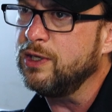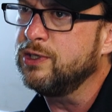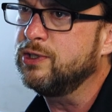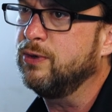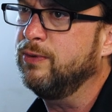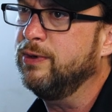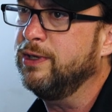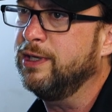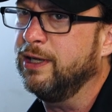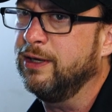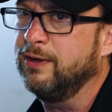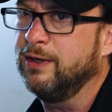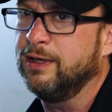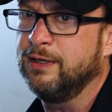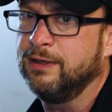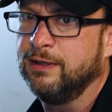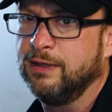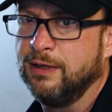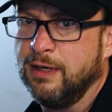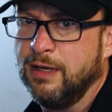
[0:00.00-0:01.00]
So we did it.
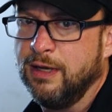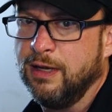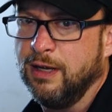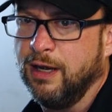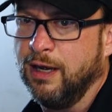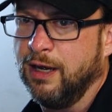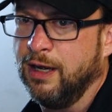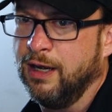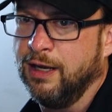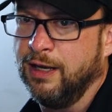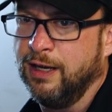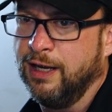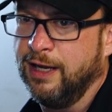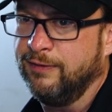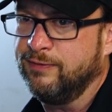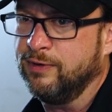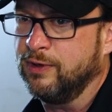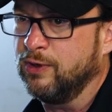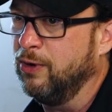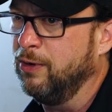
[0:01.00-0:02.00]

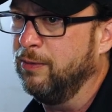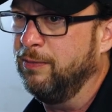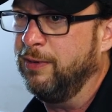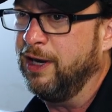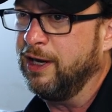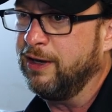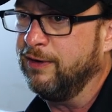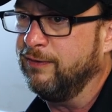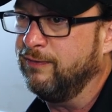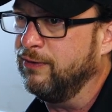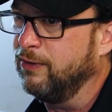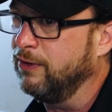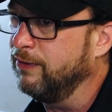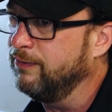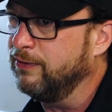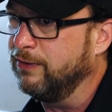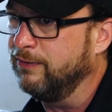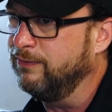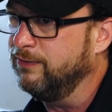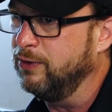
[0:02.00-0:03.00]
After going back and
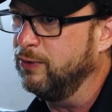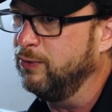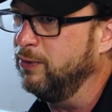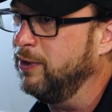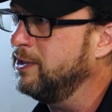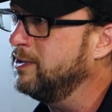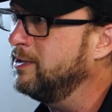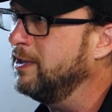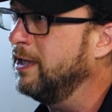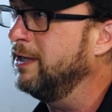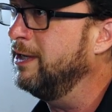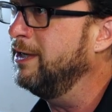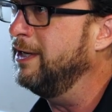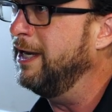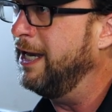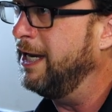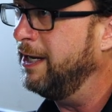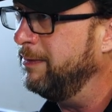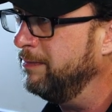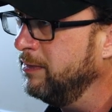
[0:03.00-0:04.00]
forth for a few weeks on the
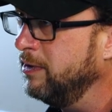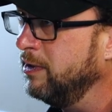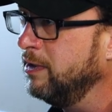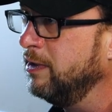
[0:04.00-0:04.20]
name,